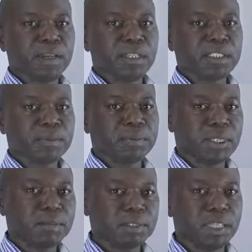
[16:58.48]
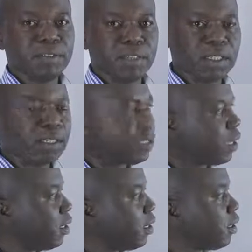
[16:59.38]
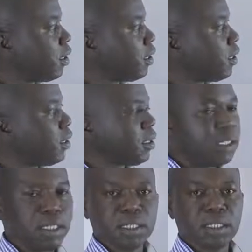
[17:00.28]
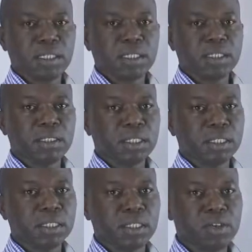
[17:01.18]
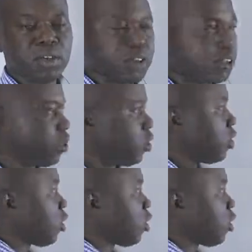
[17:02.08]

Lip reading: and sometimes living inside the host.